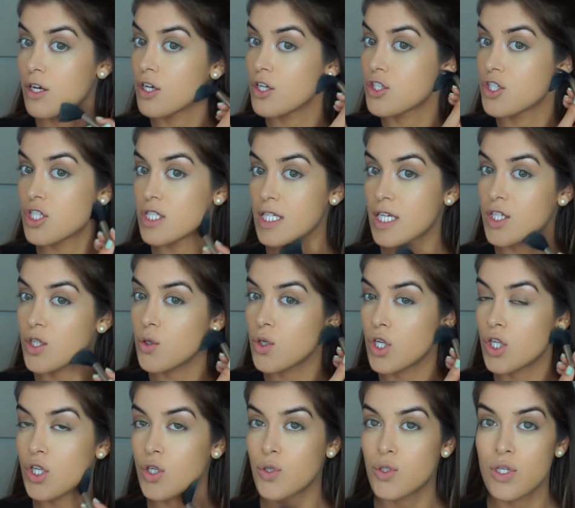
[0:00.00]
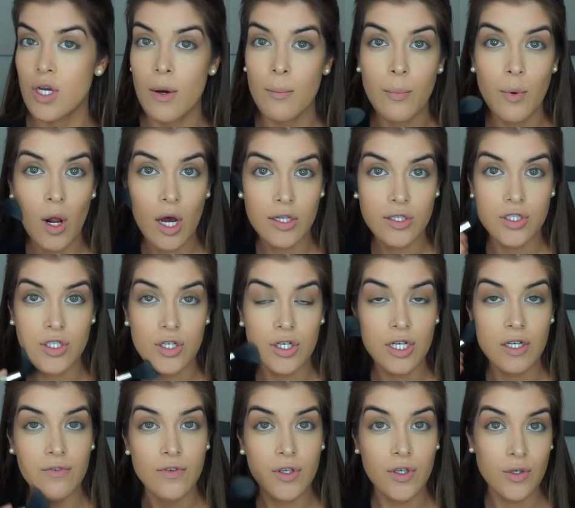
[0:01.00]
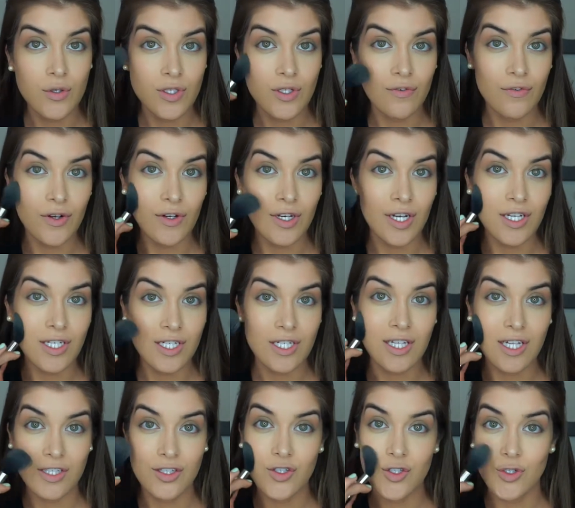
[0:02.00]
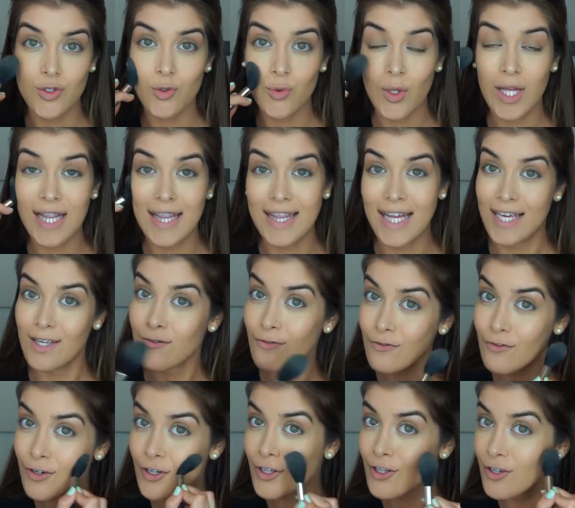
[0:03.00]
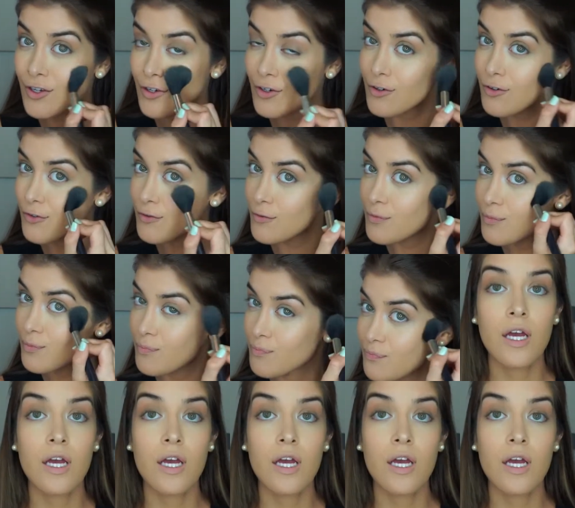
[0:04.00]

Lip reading: just like you can use a bronzer if you use a foundation that's too light for you.